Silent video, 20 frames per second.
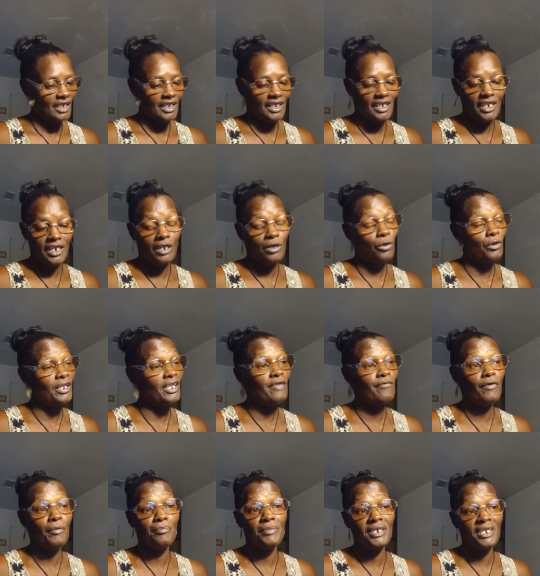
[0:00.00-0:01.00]
And he gonna
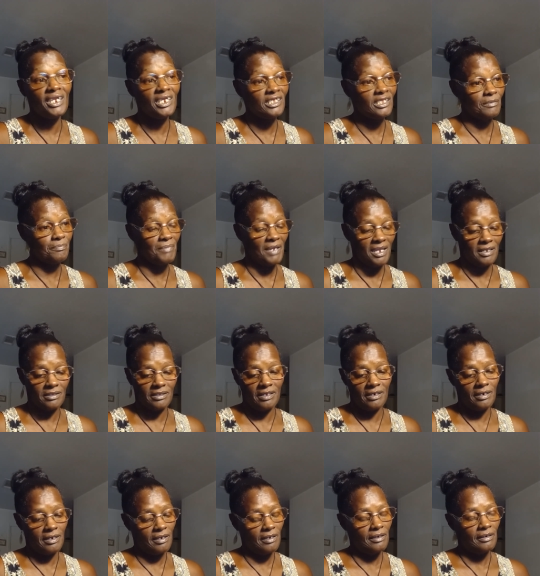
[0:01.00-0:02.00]
even be
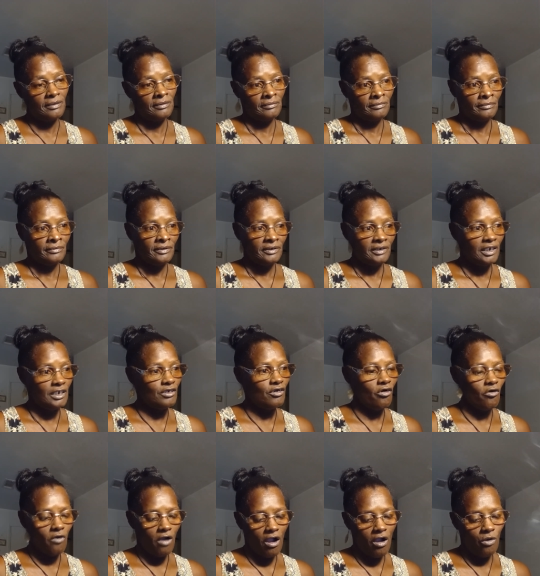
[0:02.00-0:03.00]
expecting it. He
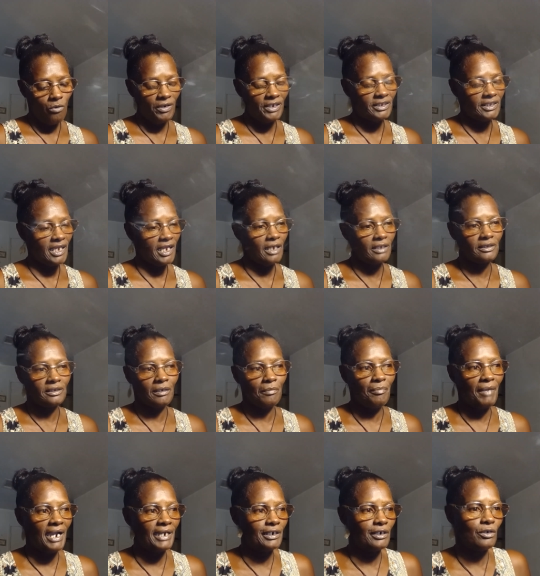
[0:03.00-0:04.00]
gonna always have
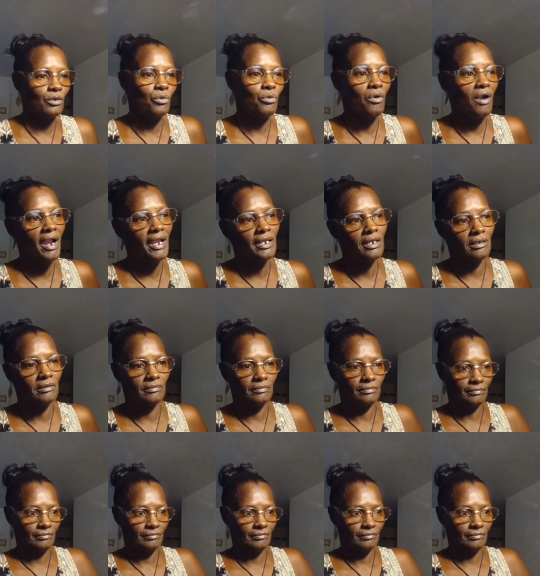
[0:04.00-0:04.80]
somebody to write.